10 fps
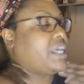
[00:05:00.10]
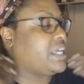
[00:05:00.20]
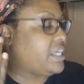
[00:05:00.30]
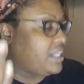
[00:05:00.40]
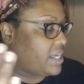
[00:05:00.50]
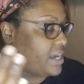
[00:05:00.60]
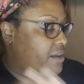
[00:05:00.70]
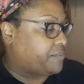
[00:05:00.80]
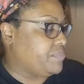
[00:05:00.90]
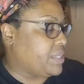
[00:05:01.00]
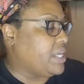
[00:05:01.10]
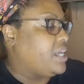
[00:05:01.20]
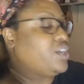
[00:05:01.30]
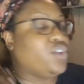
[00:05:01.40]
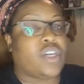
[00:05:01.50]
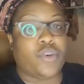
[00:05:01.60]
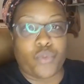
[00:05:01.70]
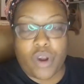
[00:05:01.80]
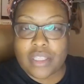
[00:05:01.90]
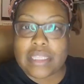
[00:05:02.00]
Anyhow, you can
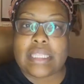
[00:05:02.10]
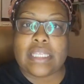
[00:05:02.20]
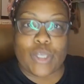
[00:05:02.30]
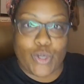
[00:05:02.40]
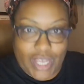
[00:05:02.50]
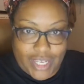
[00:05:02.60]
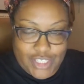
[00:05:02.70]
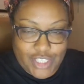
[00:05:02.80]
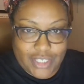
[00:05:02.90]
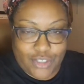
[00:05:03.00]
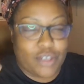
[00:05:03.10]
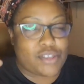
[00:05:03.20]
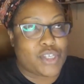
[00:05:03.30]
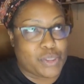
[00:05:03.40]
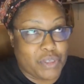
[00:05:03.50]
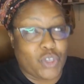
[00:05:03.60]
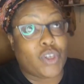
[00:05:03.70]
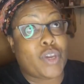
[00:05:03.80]
work the location, you